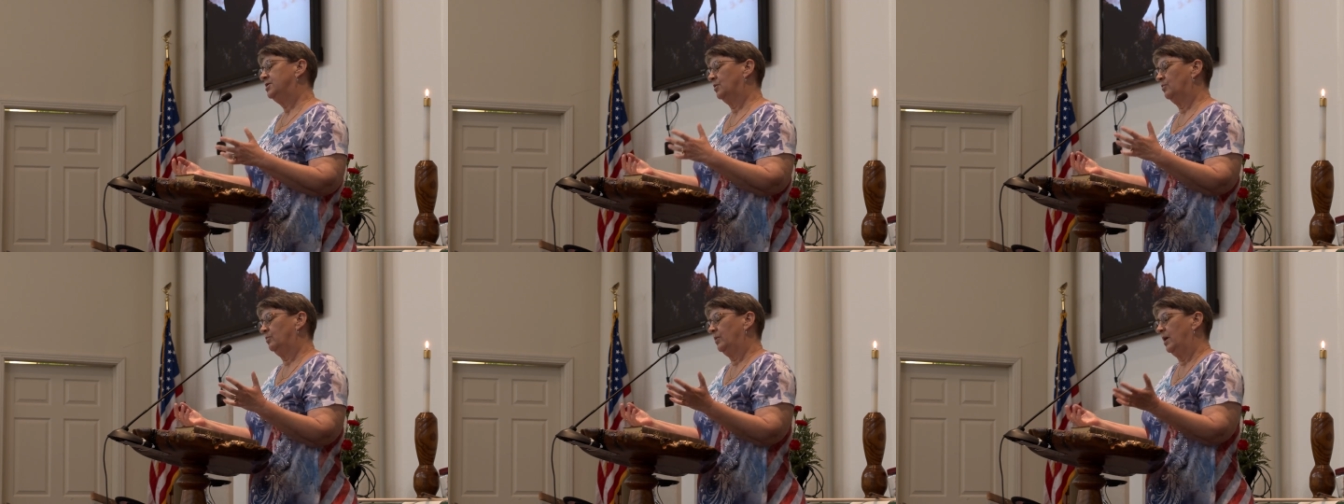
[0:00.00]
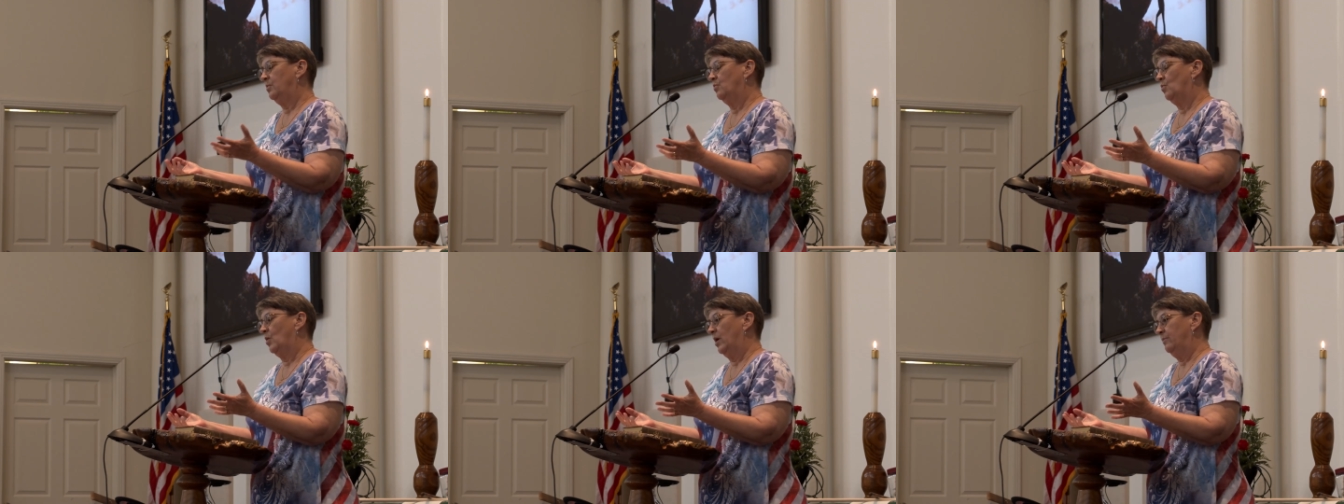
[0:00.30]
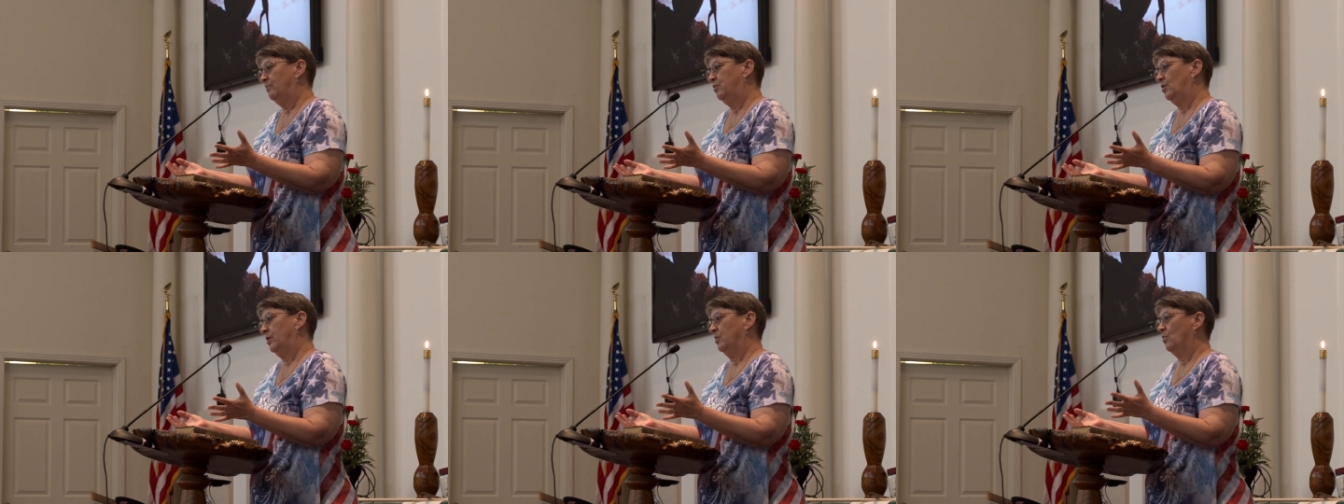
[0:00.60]
to run
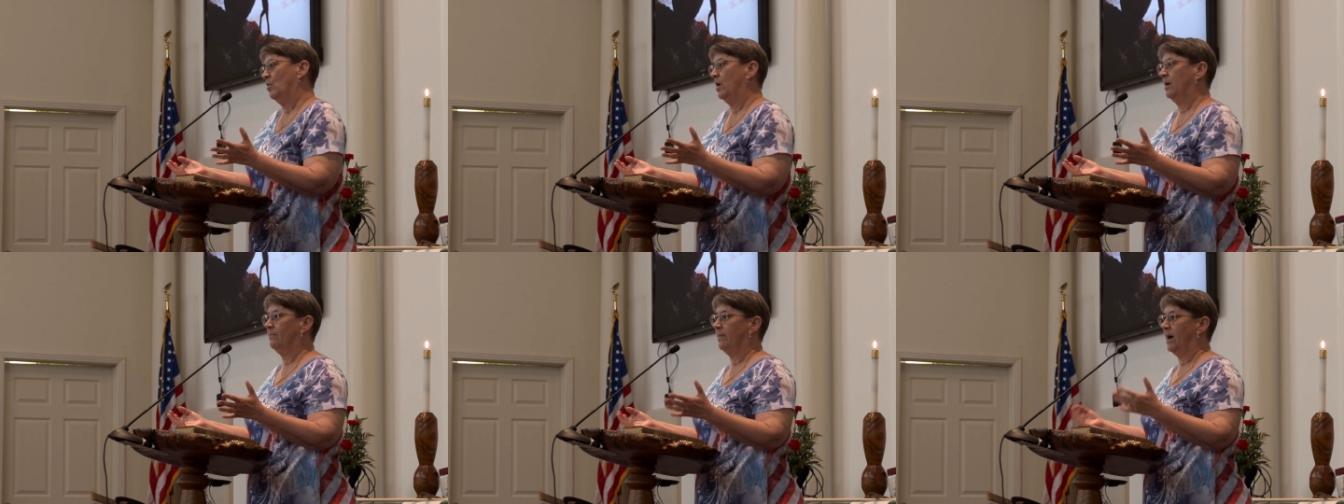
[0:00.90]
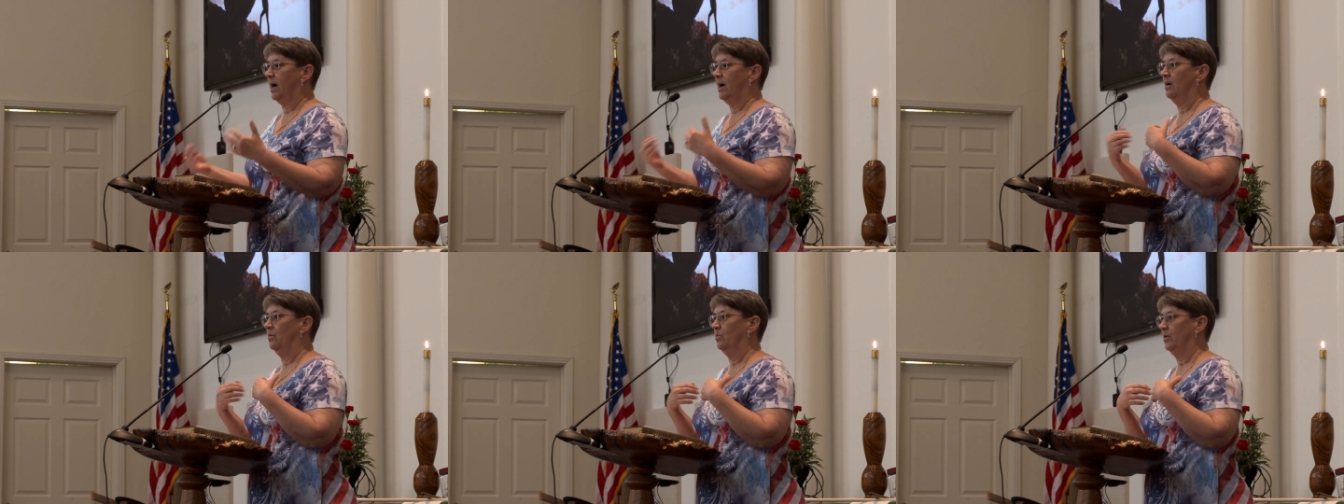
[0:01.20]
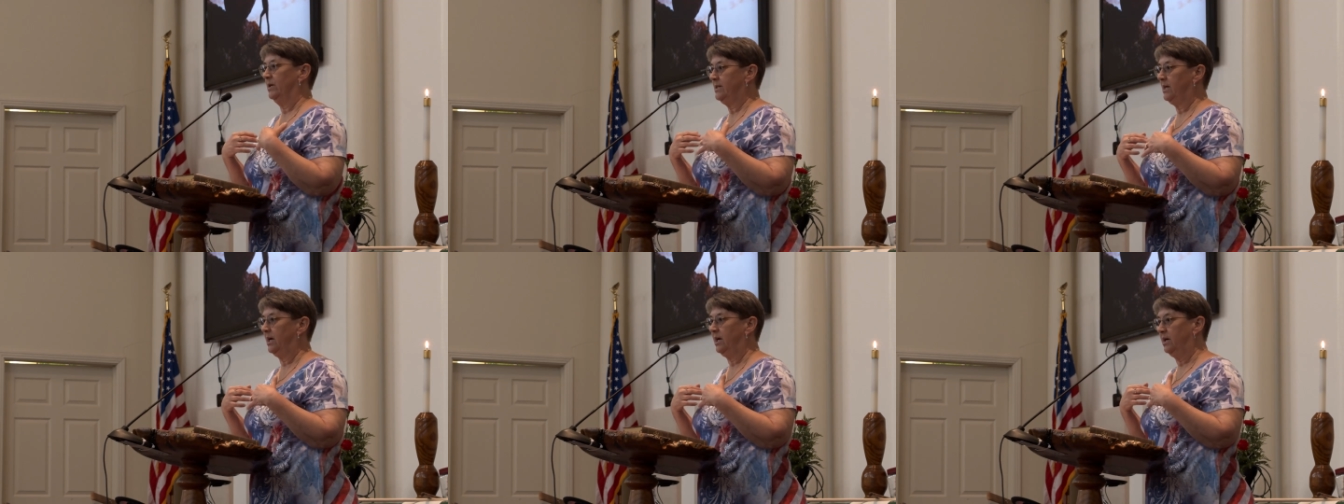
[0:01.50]
1.1 mile
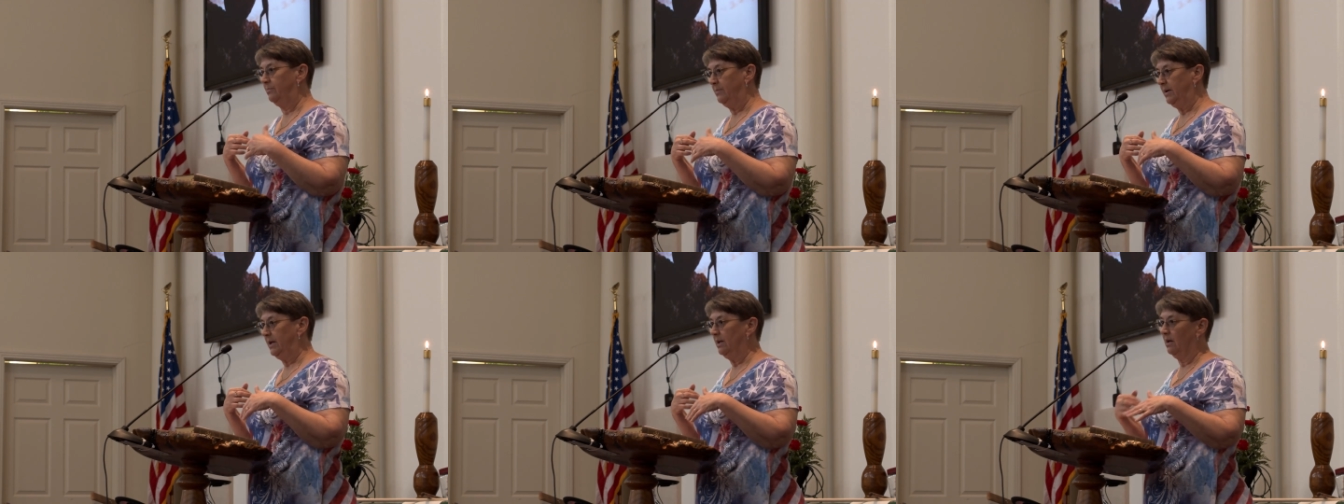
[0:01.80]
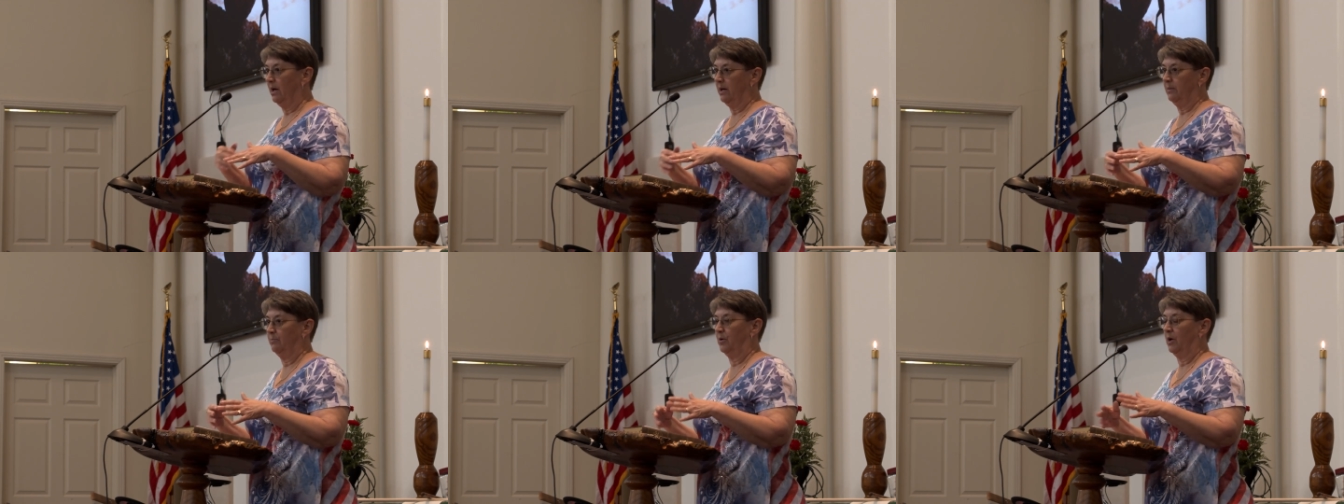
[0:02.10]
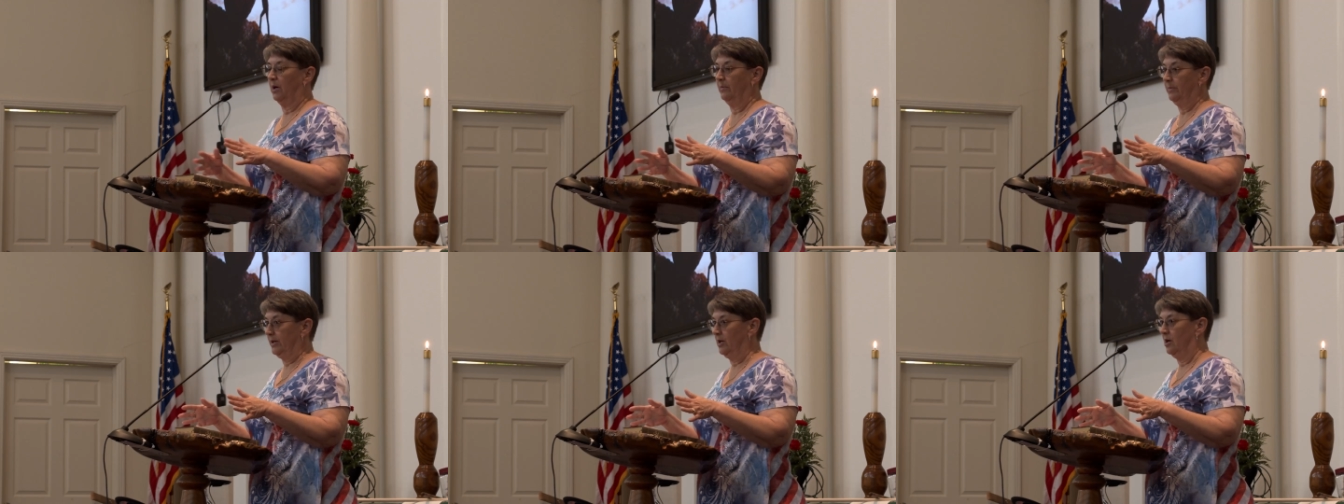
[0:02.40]
would take me like
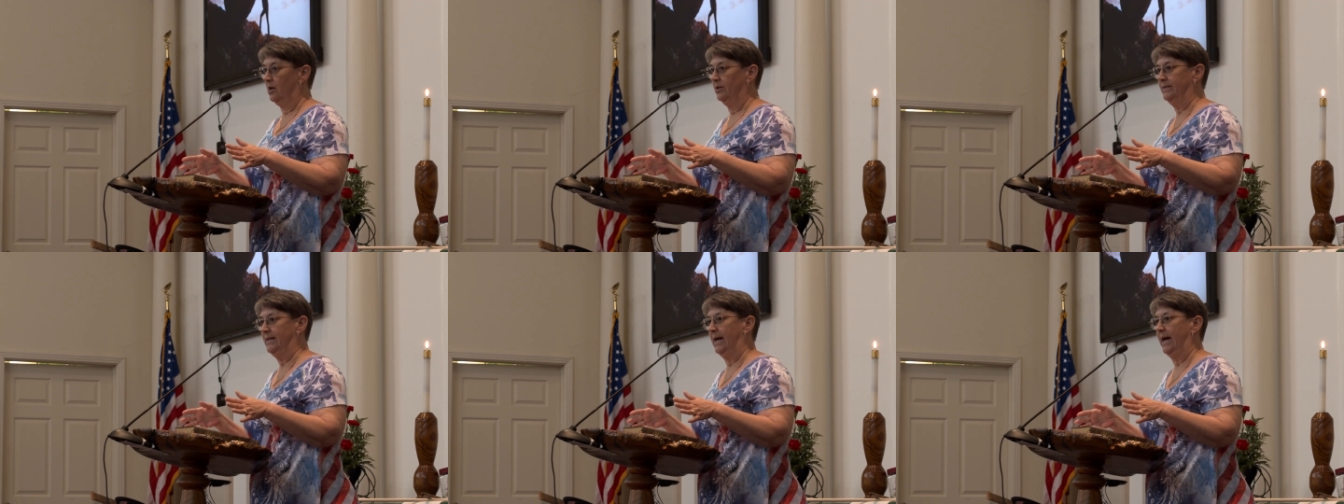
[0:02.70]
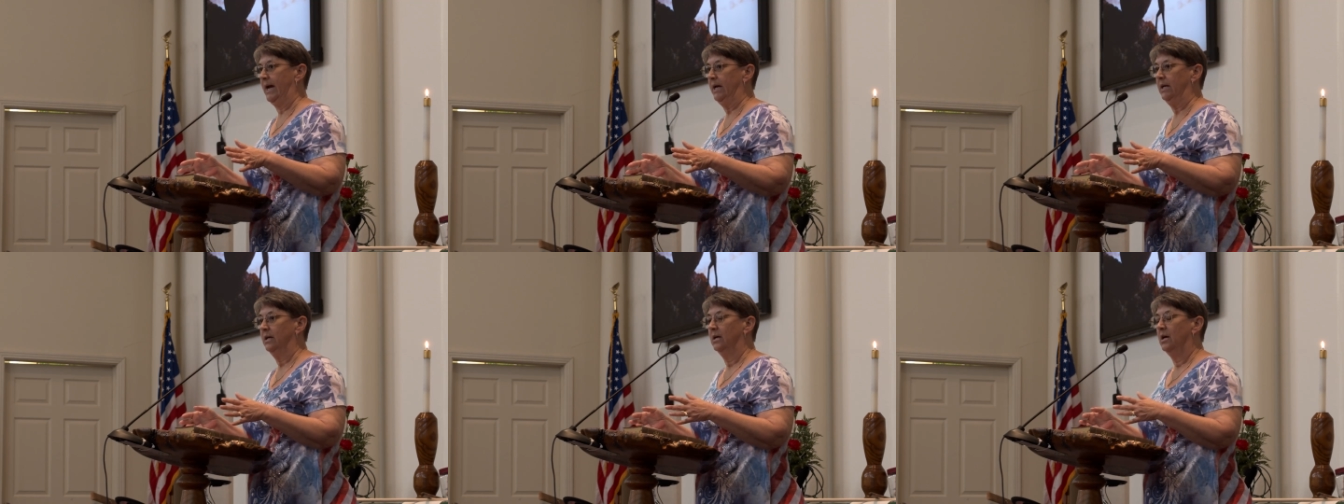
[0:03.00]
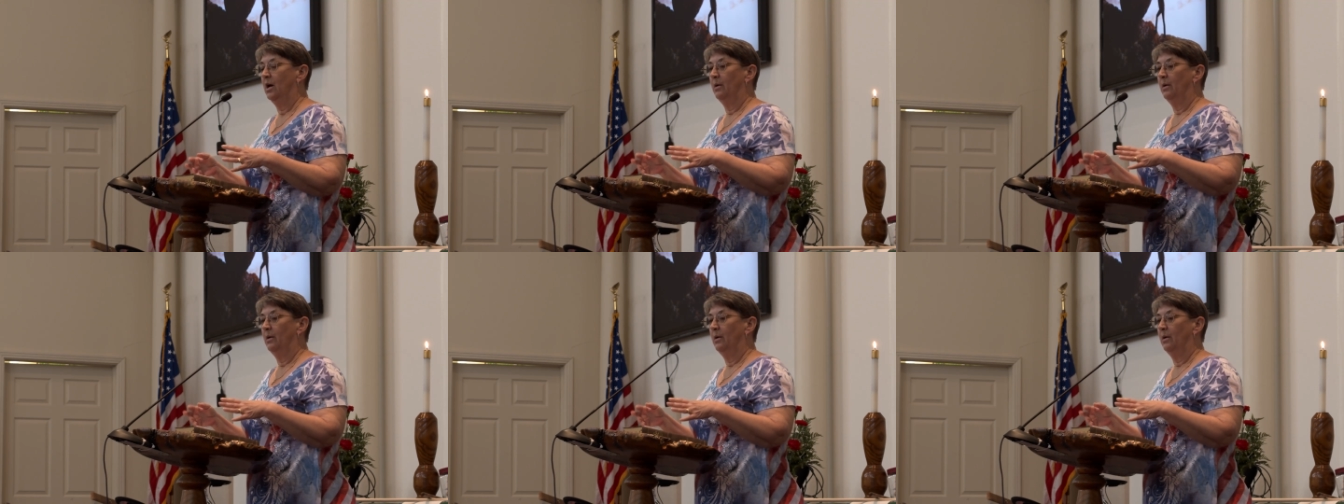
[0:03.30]
probably all day.